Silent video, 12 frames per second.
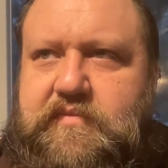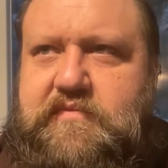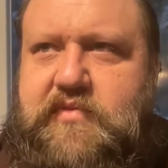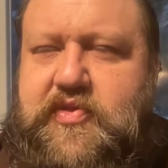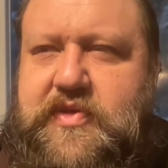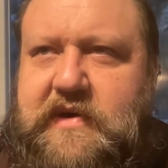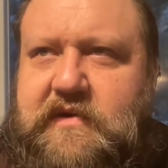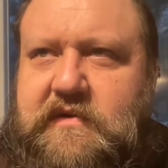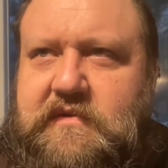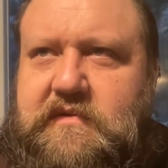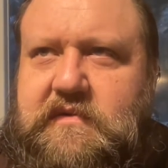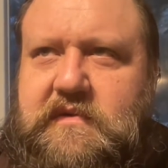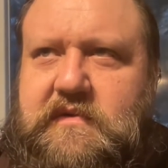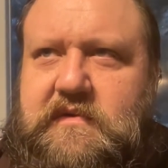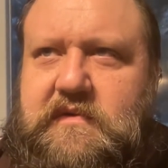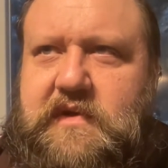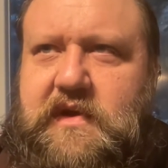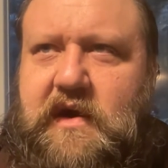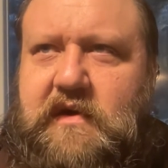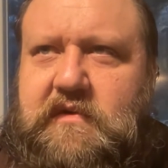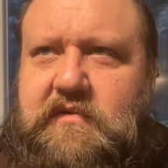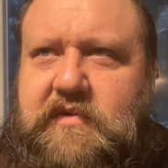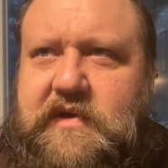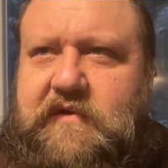So
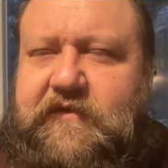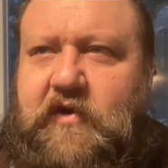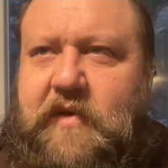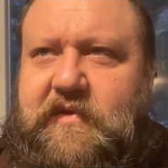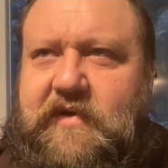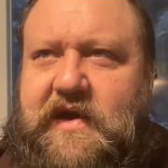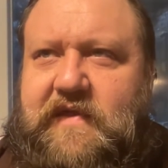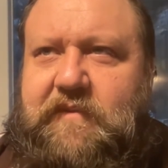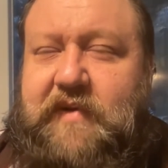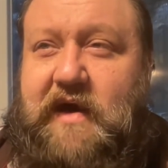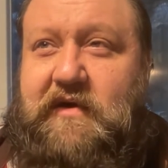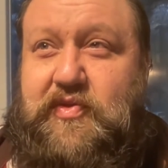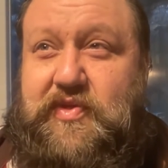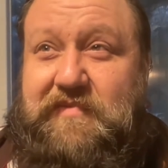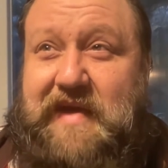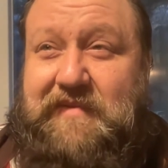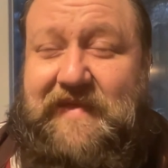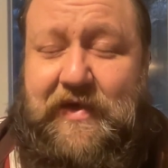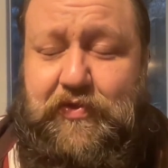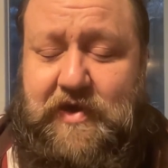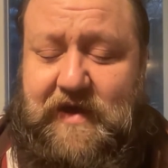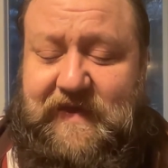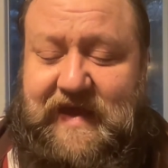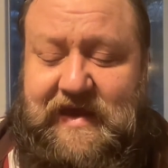when you're formulating the policy, maybe that's
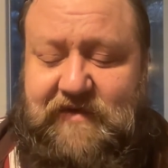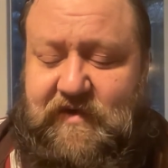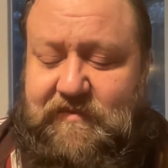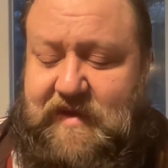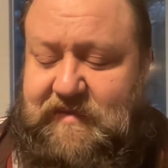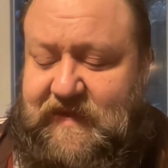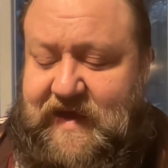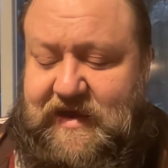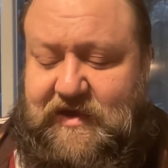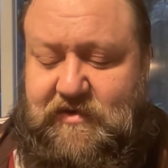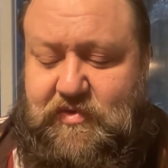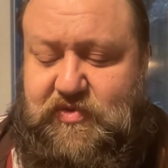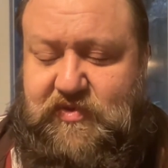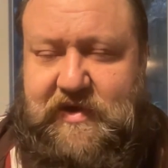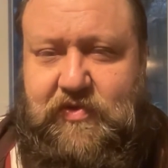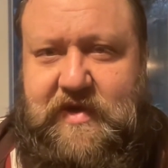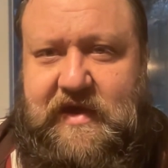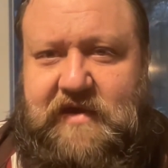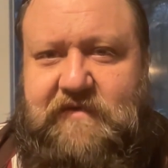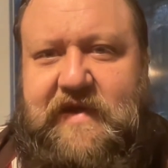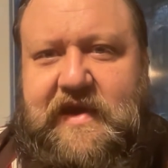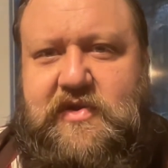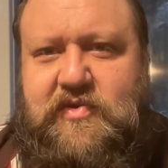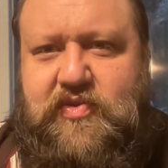not the end of it. Maybe then it goes to an executive
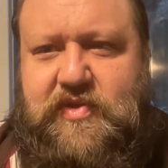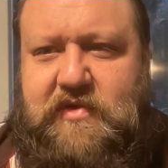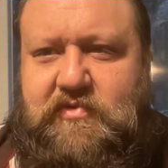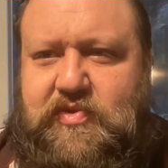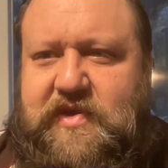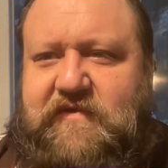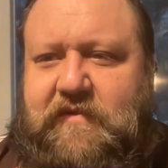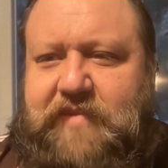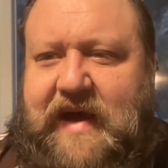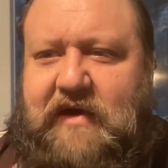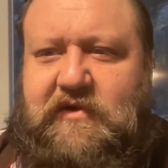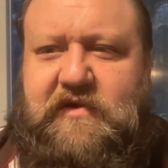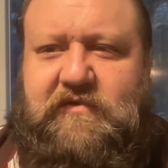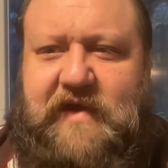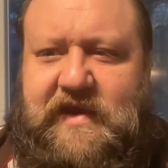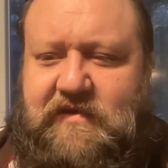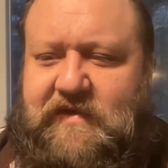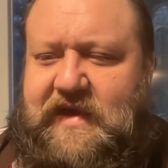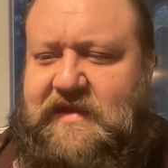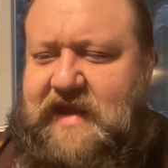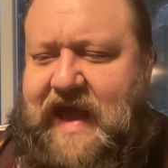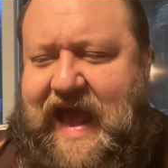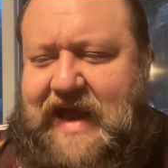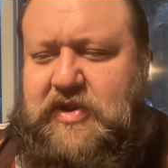agency who's given power to regulate,
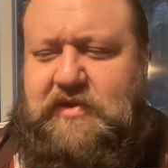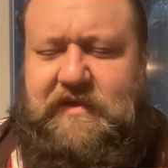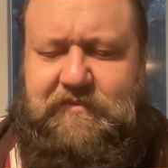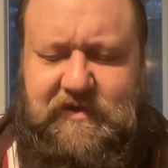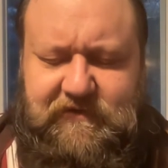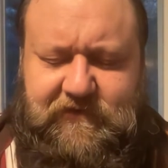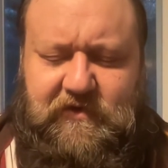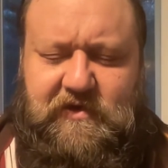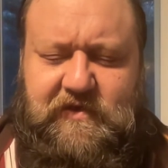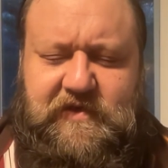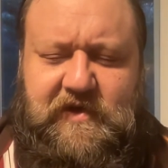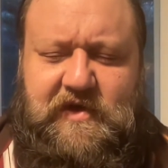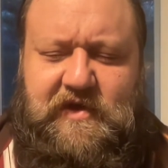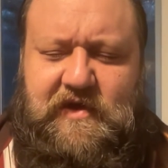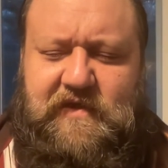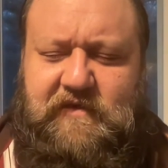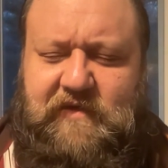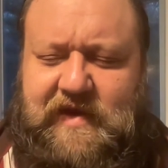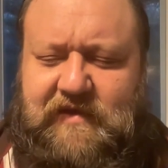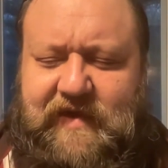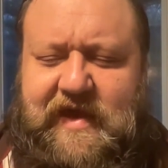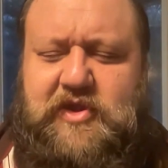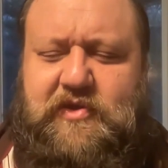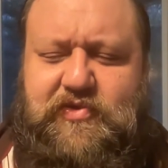to actually put forth the
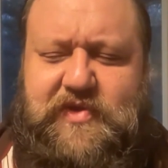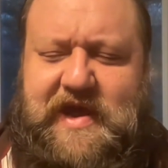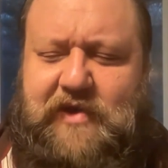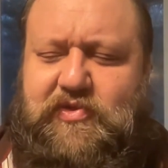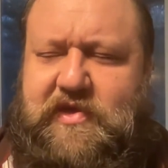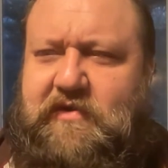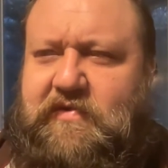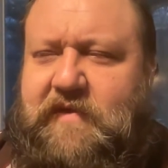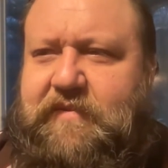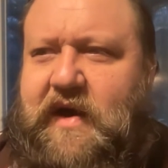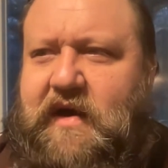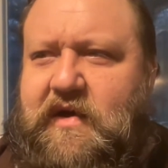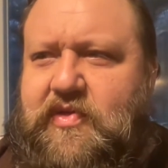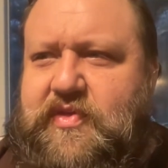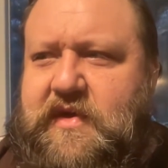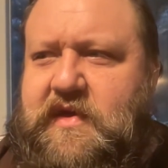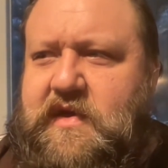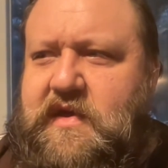regulations that execute the policy.